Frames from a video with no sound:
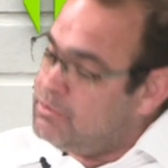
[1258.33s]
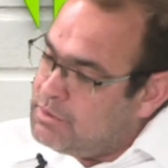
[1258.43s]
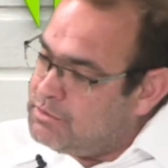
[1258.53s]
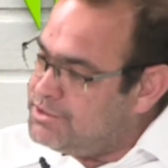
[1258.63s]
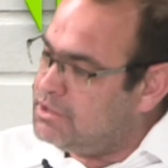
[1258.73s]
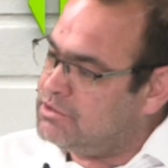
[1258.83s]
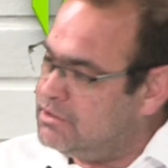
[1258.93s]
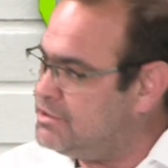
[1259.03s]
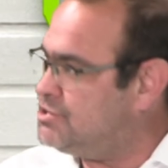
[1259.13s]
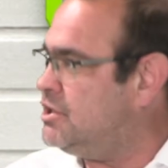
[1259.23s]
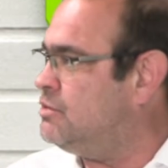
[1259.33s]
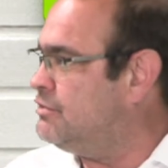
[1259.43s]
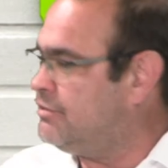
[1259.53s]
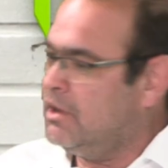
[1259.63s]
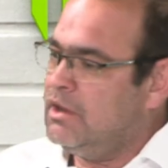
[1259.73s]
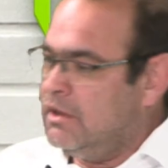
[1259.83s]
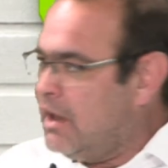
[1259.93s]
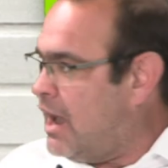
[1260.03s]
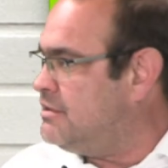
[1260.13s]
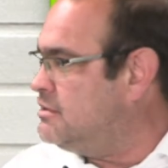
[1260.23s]
We will sit in this chair with
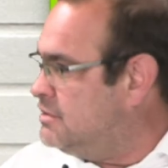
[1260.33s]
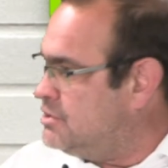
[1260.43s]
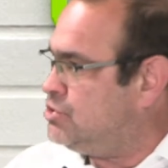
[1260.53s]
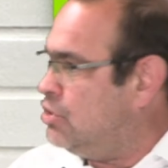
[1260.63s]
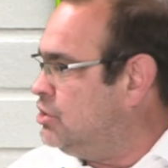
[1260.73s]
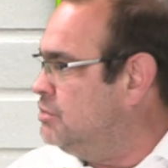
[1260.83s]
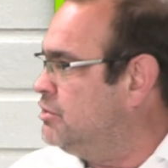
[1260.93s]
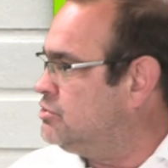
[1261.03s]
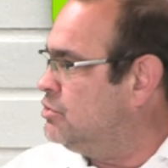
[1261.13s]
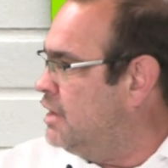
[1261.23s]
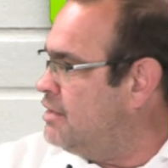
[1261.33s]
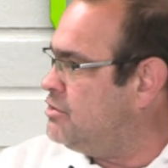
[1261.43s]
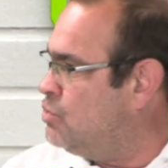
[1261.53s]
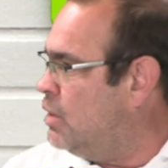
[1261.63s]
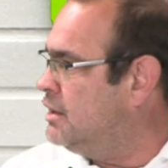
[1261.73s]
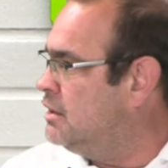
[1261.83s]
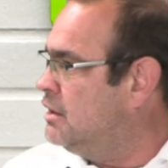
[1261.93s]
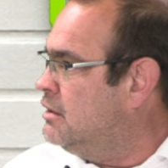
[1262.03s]
either this document or another one